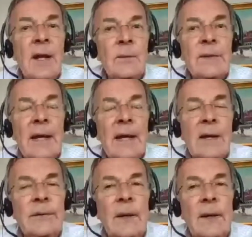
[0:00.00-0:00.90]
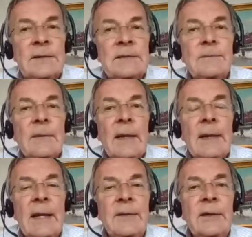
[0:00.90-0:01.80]
not without flaws,
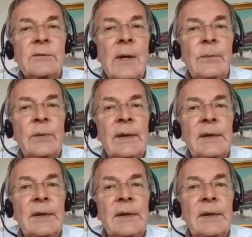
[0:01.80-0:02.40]
and I think Trump will